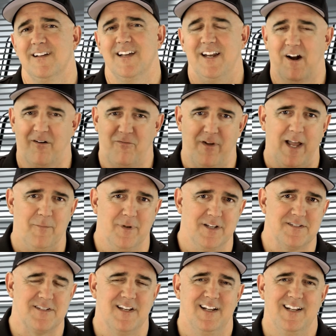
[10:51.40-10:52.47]
and our
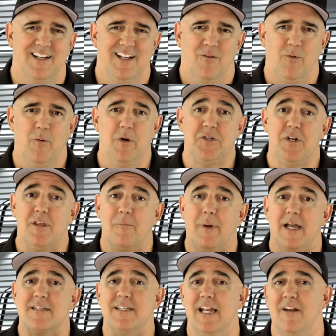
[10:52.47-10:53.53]
families. We wish you the
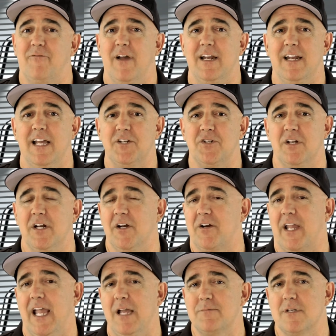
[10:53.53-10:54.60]
best, NFA Nation, in your
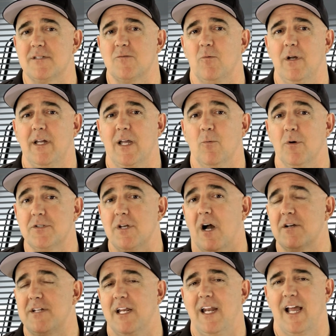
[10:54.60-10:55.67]
games this week, and we'll
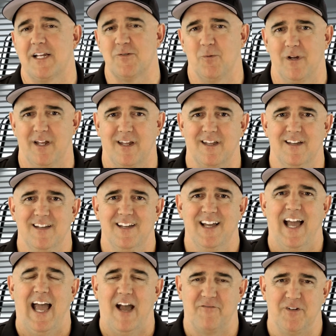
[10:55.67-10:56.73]
talk to you next week
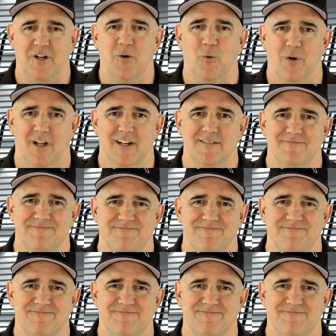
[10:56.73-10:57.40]
after your win.